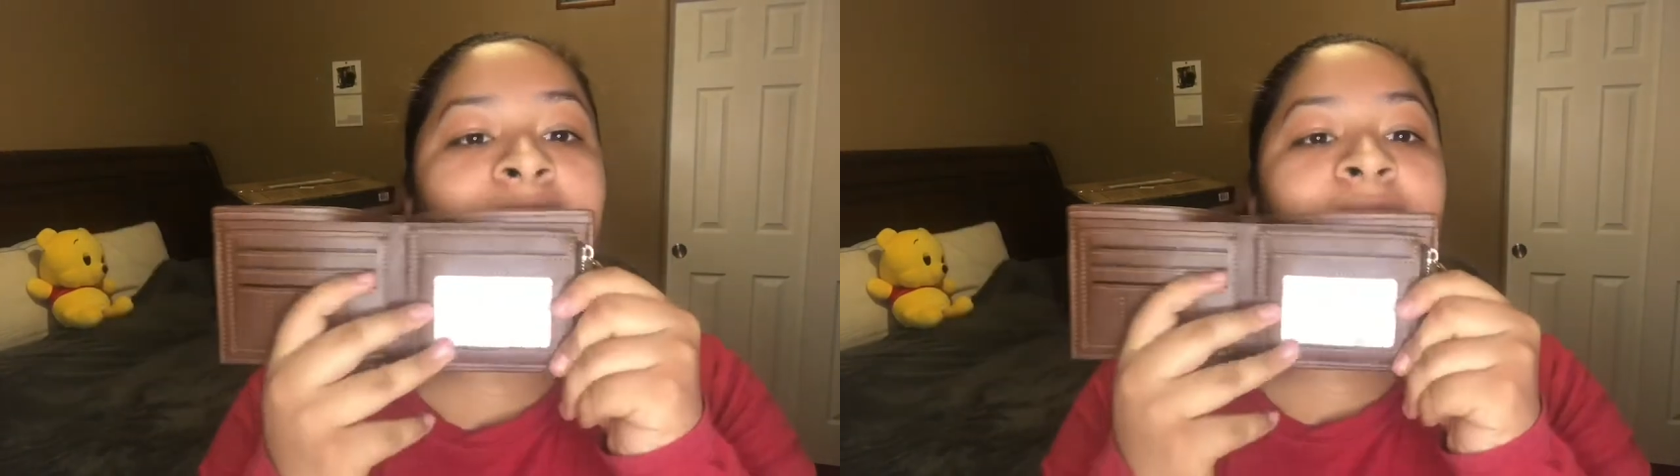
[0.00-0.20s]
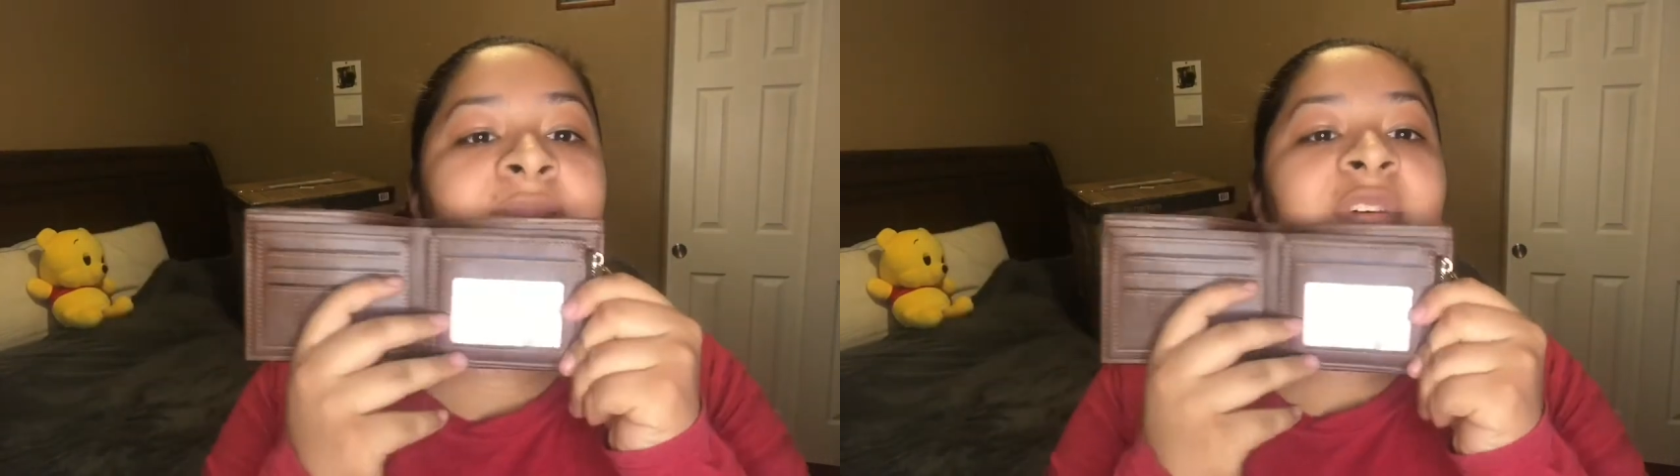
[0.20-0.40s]

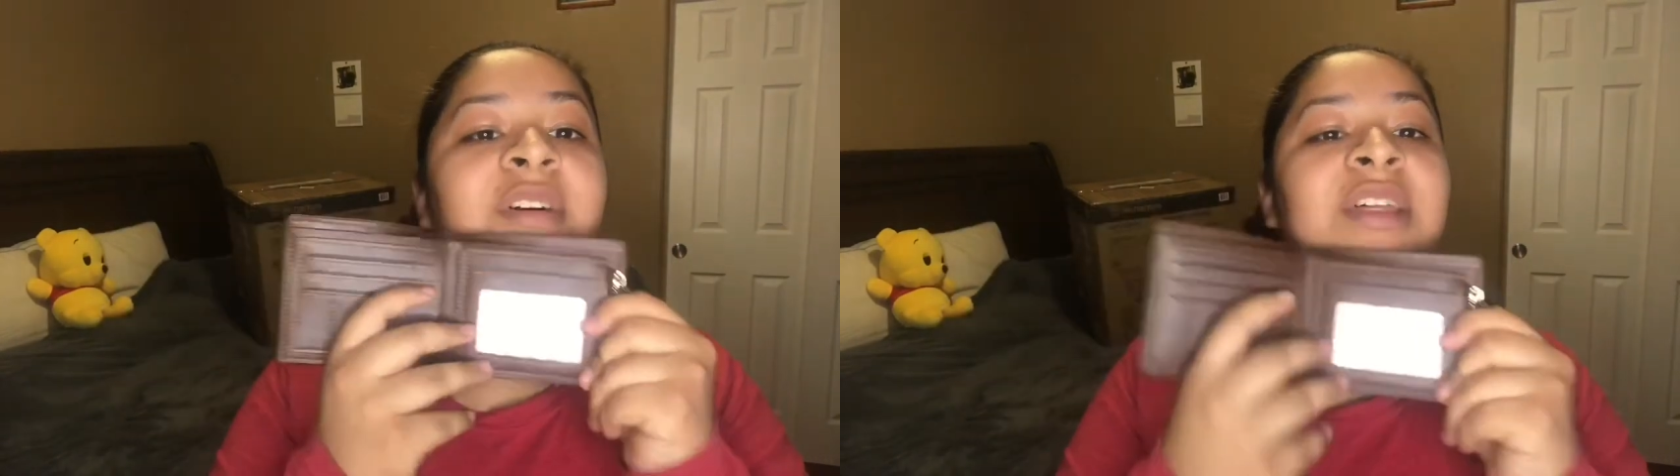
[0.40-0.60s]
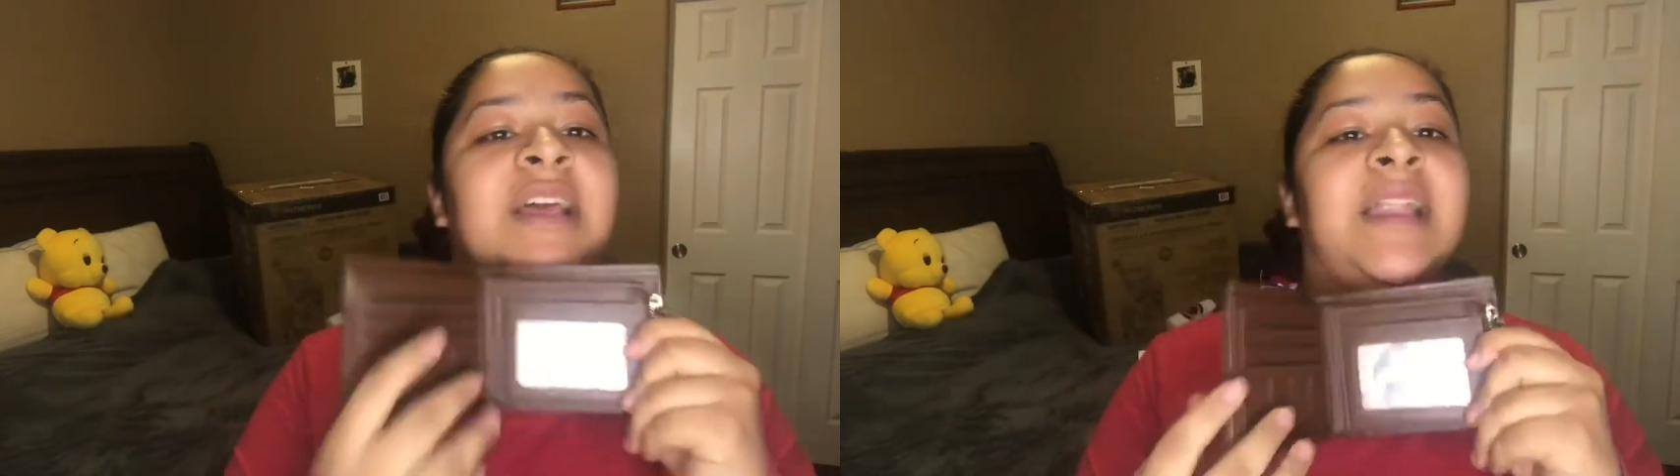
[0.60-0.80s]
Well,
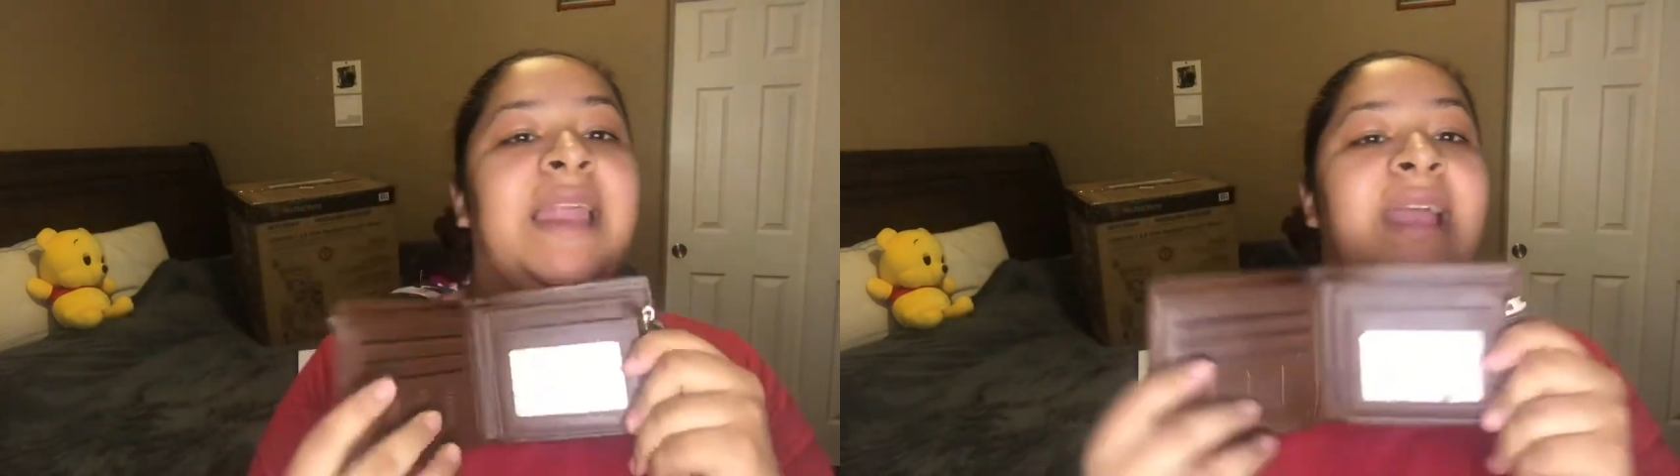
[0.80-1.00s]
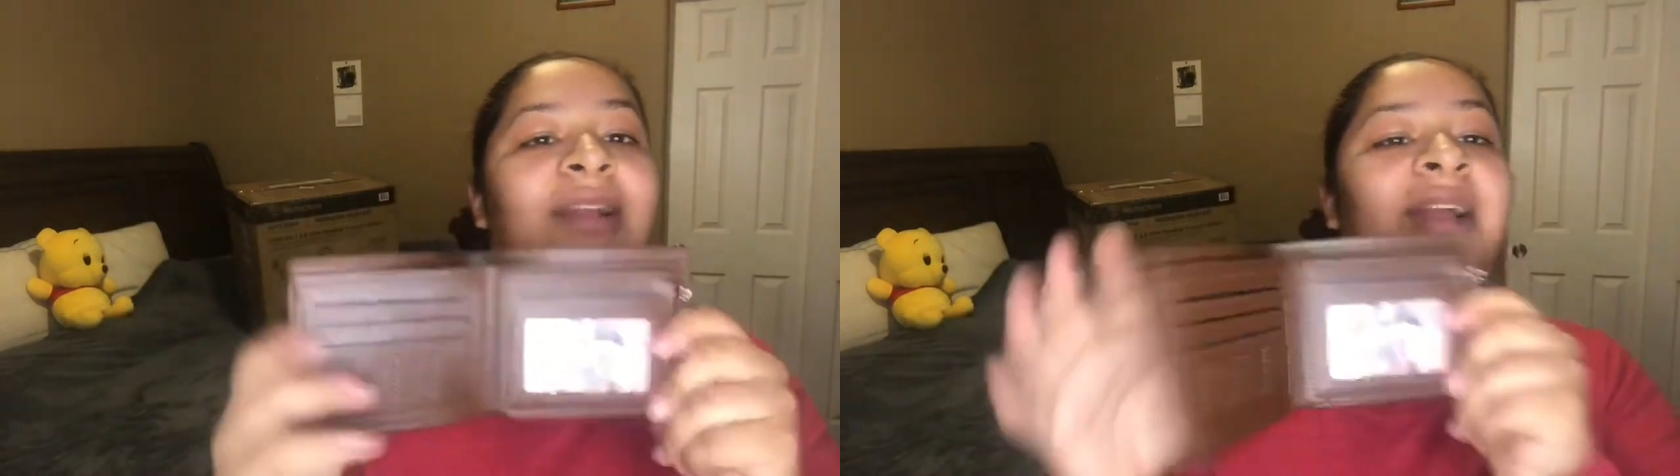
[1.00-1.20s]
the
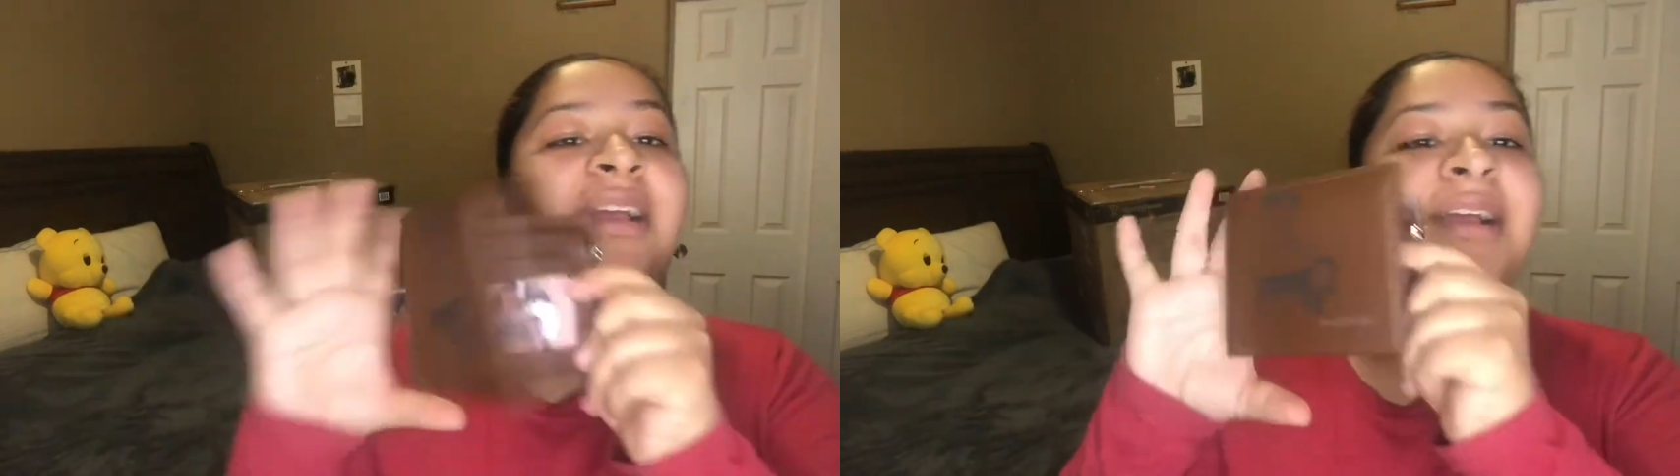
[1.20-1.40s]
glare.